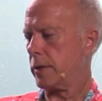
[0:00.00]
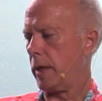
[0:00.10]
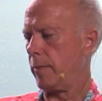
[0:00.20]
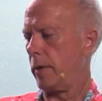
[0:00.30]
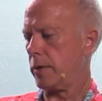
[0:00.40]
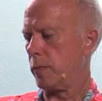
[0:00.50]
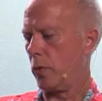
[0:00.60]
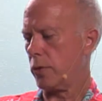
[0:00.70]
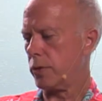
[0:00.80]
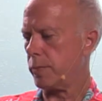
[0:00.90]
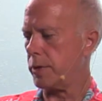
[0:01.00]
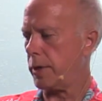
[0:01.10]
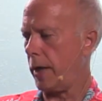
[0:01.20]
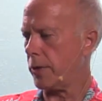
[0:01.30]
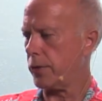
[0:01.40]
a much more
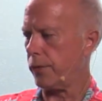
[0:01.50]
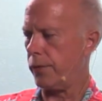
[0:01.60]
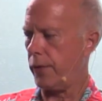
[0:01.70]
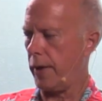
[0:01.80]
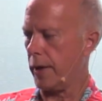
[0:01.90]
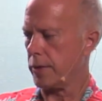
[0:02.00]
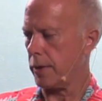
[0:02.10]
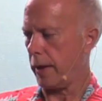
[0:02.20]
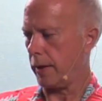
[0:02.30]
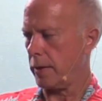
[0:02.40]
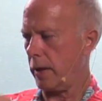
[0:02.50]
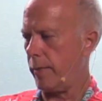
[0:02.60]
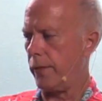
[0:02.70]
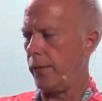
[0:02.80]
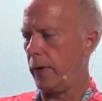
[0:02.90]
substantial vest. I can tell
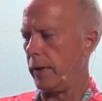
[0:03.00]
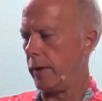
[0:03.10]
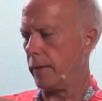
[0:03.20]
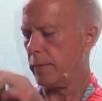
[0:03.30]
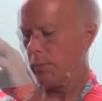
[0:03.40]
by feeling it.